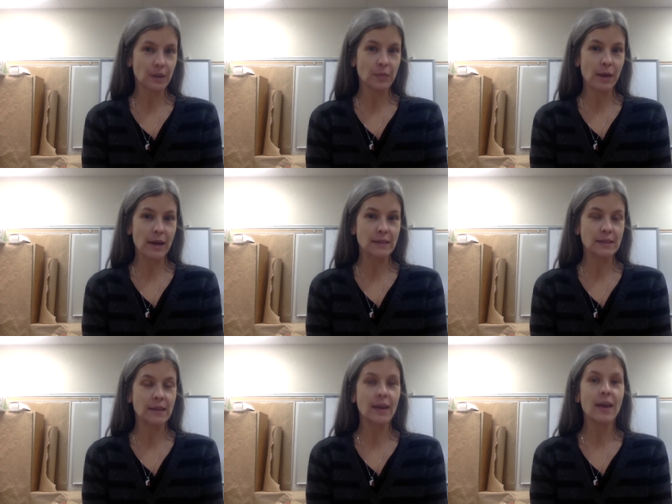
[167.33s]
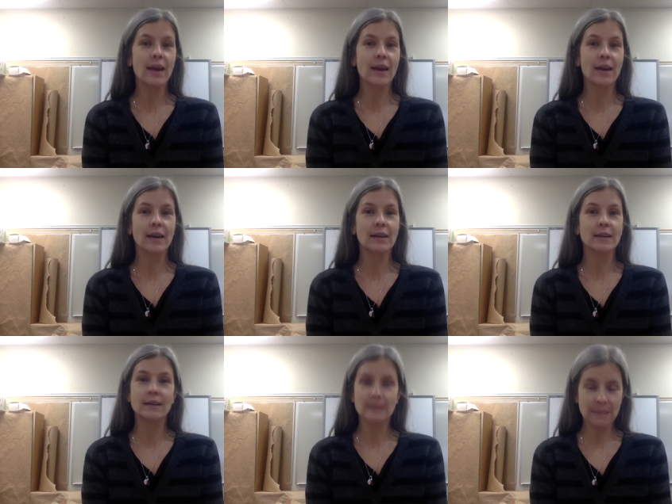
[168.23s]
your mask
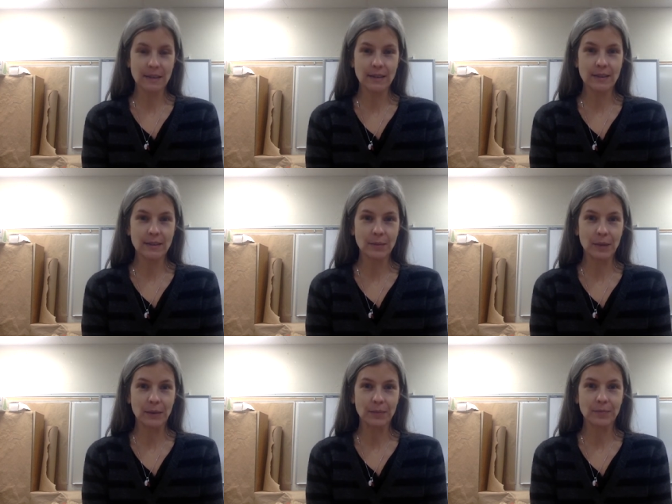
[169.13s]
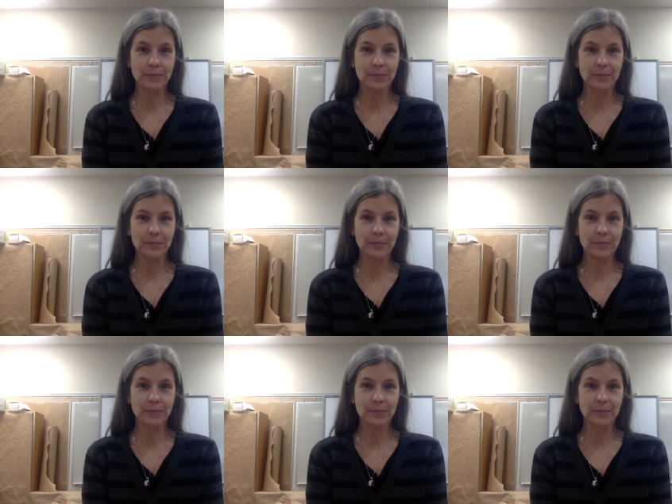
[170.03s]
and send it to me.